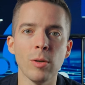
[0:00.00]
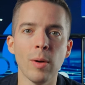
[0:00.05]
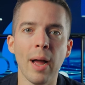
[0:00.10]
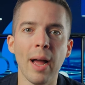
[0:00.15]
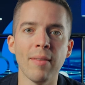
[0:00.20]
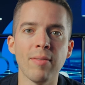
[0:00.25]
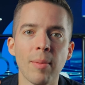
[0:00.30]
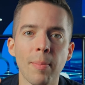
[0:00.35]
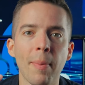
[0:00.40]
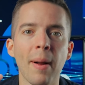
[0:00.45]

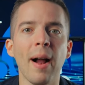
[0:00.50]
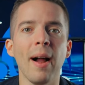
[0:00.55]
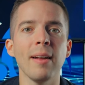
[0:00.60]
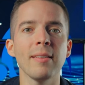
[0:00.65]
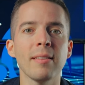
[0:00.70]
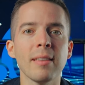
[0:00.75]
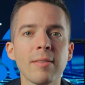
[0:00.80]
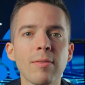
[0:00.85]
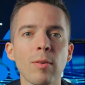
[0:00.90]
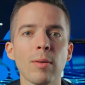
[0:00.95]
have a
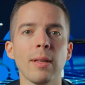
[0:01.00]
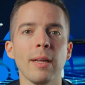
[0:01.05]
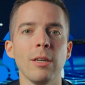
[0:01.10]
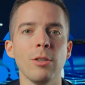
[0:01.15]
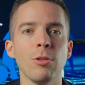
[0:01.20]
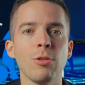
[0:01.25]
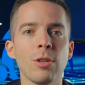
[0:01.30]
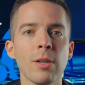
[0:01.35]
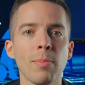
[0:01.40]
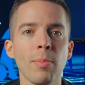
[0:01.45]
positive
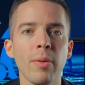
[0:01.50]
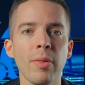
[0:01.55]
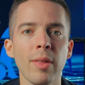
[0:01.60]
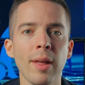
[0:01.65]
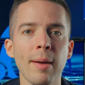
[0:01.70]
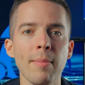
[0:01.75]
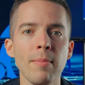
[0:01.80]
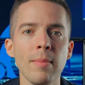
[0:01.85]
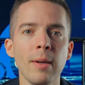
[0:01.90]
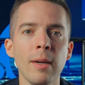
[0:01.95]
relationship with
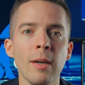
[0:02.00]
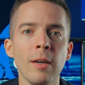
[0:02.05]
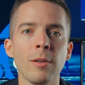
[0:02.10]
them.